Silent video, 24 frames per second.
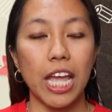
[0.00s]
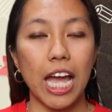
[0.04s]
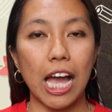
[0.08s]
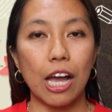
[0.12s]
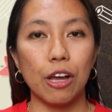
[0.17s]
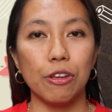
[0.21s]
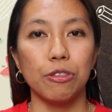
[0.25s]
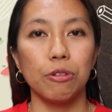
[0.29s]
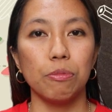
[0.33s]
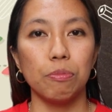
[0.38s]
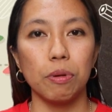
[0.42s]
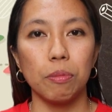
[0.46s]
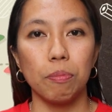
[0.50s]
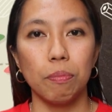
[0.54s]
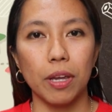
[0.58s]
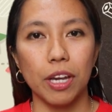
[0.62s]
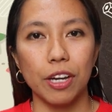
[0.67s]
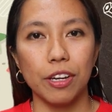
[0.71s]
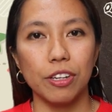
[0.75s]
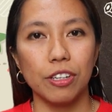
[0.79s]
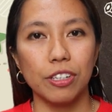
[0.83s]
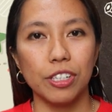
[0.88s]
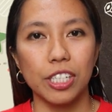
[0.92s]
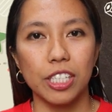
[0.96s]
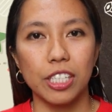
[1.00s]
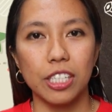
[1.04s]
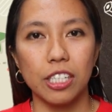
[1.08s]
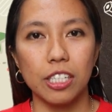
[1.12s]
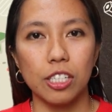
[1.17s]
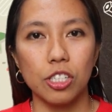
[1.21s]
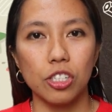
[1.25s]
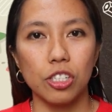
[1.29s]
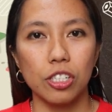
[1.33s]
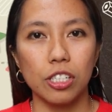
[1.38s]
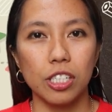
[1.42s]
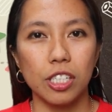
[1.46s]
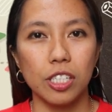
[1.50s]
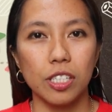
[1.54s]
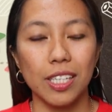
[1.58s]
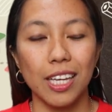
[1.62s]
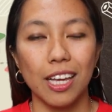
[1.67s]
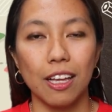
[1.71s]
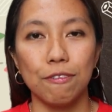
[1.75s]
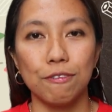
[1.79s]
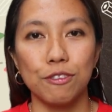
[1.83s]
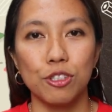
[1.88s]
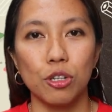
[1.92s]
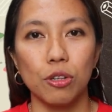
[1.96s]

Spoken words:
how to prepare your teacher self